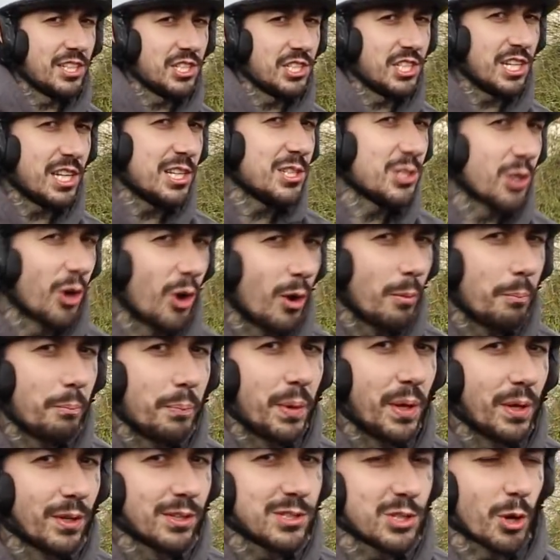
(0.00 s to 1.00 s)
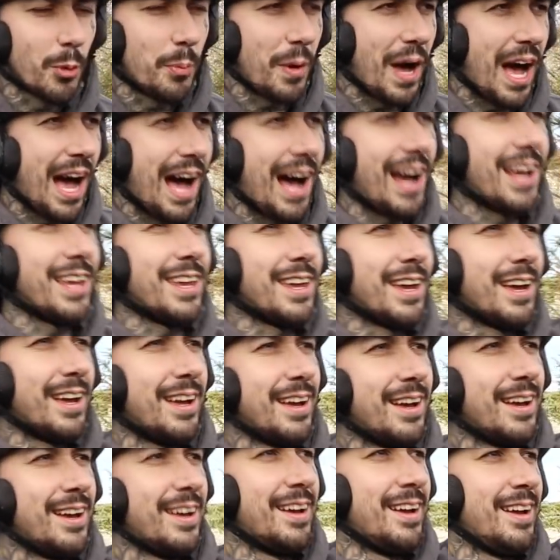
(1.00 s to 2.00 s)
seesaw built up high
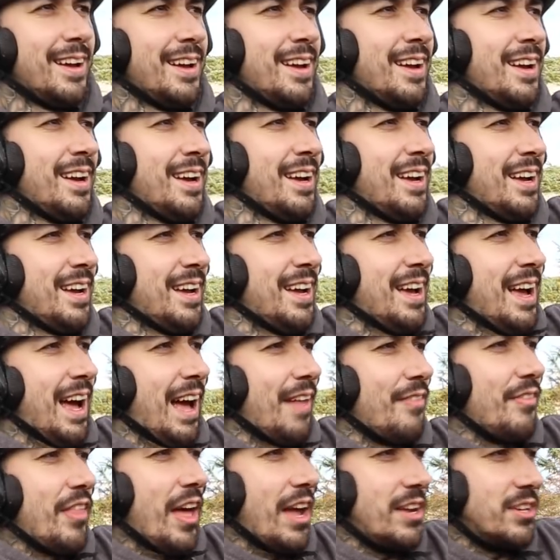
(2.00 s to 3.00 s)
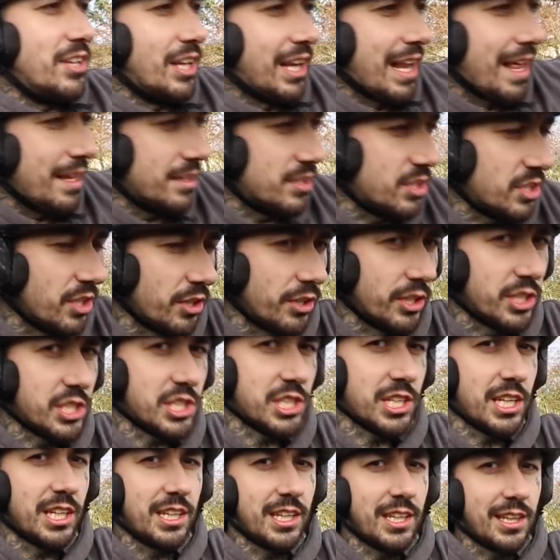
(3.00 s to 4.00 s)
and then you landed on a
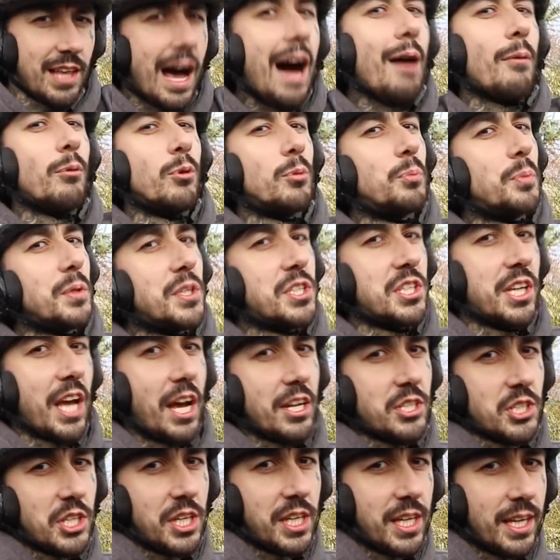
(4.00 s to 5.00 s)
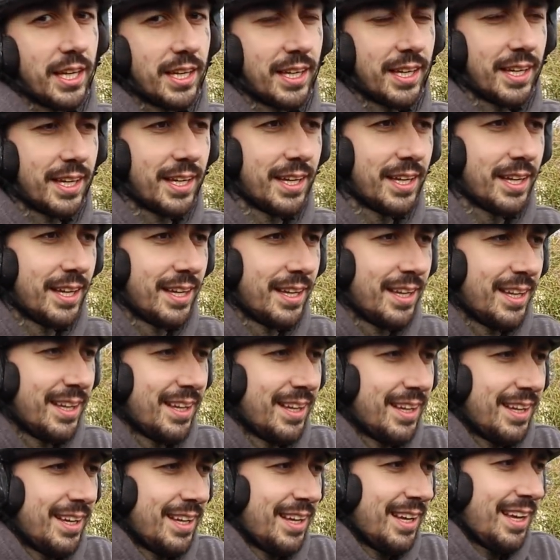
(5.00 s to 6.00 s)
skinny, that would be sketchy.
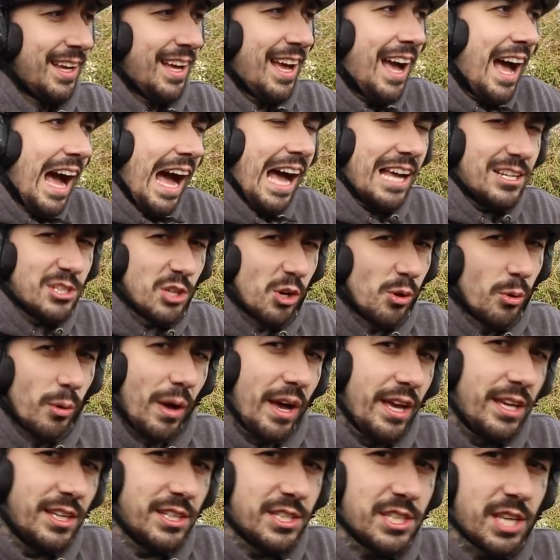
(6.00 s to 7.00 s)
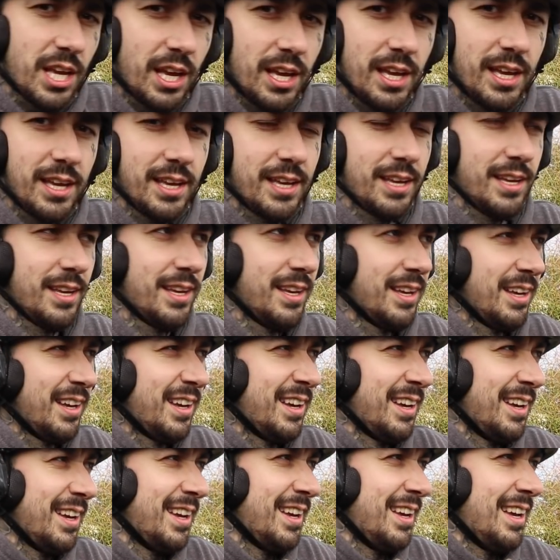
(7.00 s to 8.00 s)
As always,
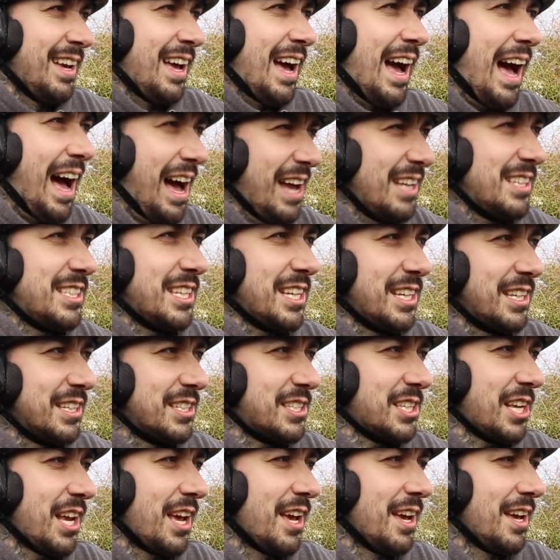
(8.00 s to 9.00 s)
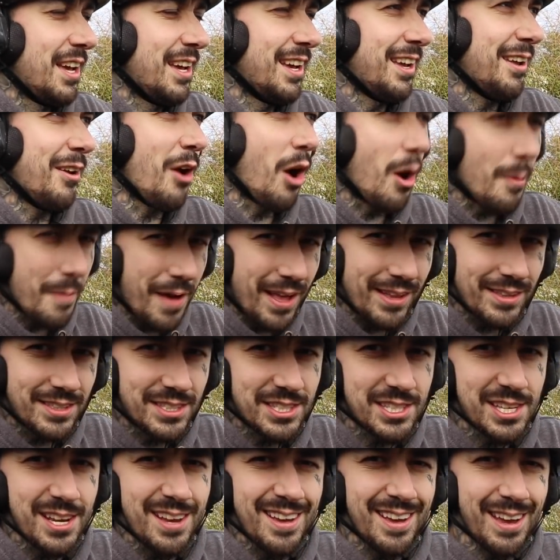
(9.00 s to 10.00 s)
ideas,
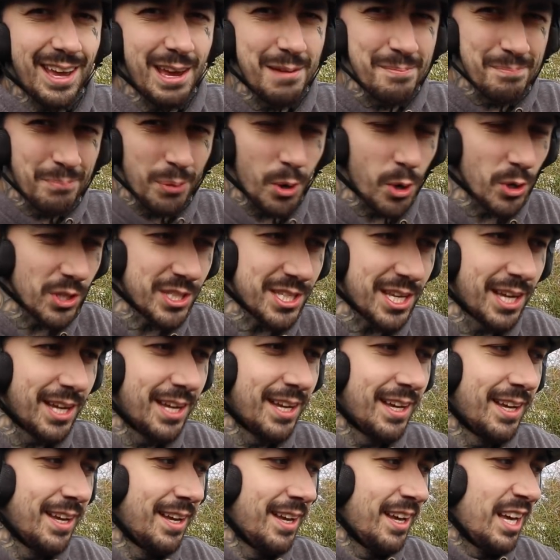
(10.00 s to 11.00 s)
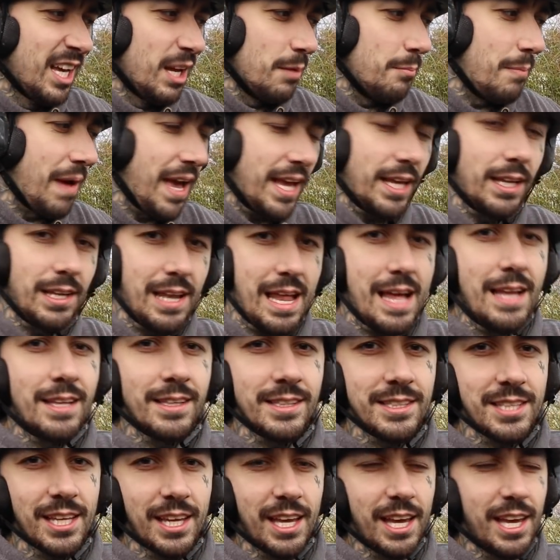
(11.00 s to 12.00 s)
comments, input.
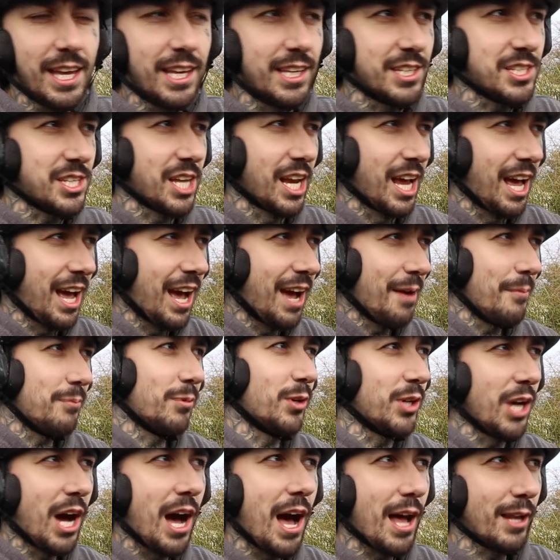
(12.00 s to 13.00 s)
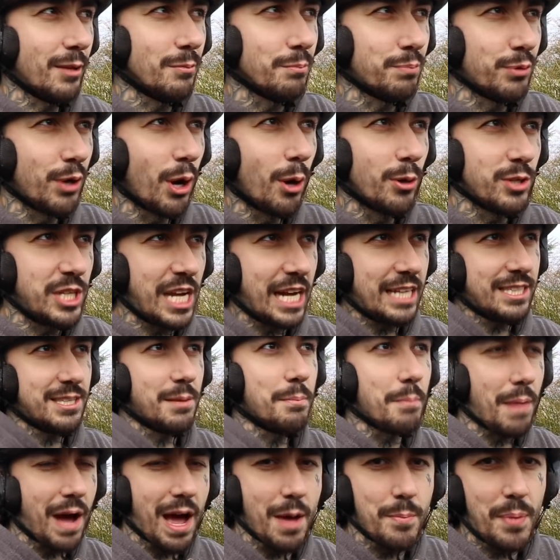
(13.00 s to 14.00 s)
Mainland is a garden project
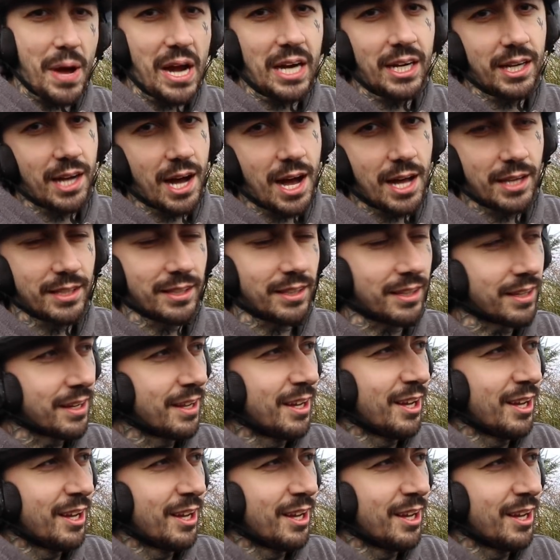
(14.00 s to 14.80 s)
in my back garden,